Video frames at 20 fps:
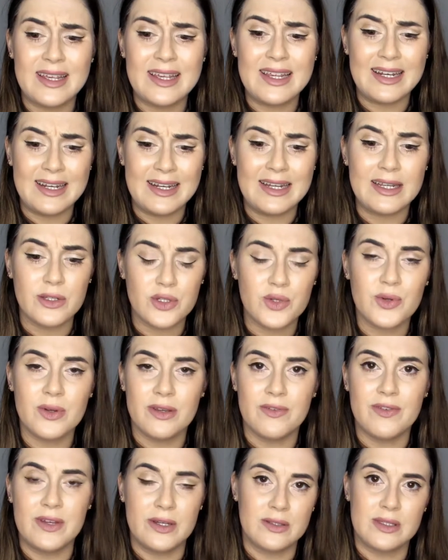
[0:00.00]
It
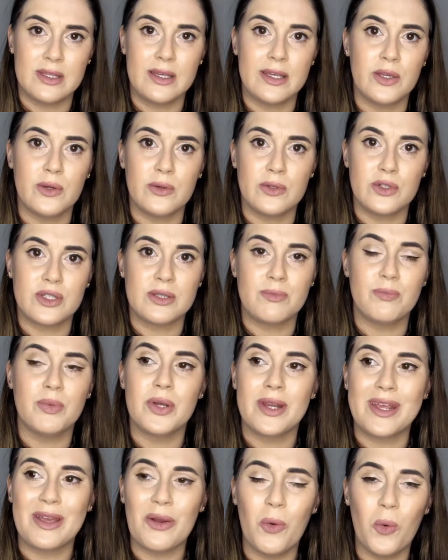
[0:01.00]
literally feels like you're just
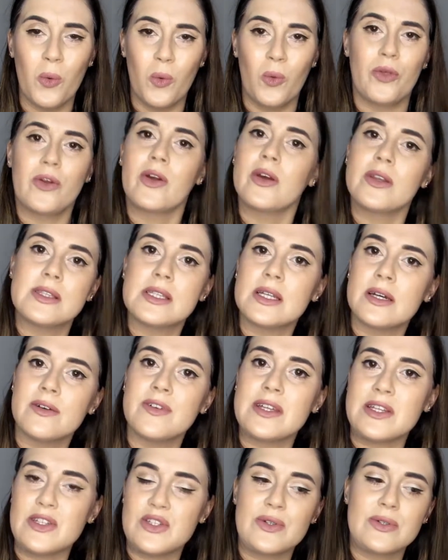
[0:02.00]
putting all the good
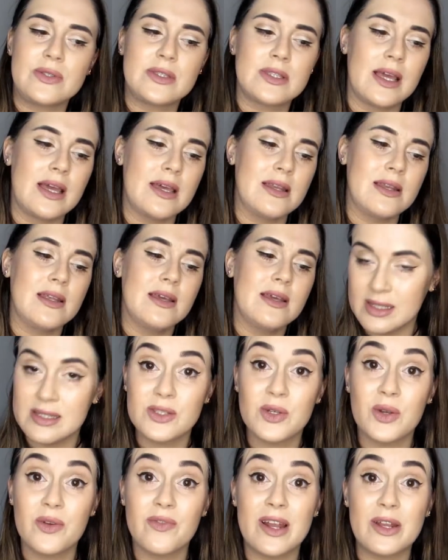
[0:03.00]
stuff into your skin.
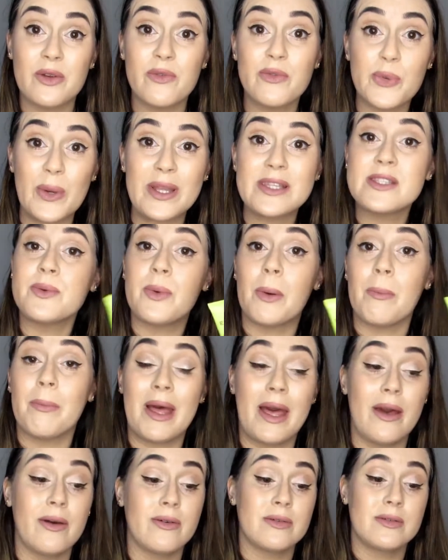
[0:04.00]
It's got a value of
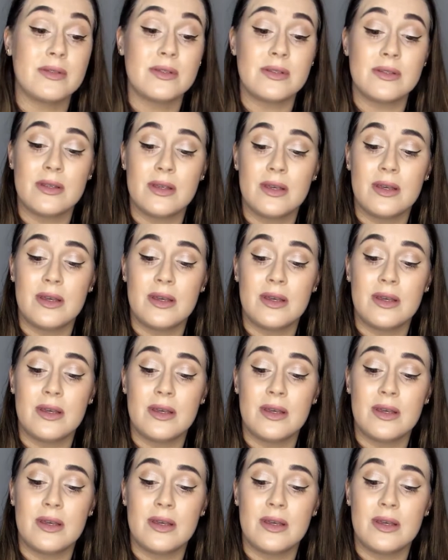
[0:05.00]
£21.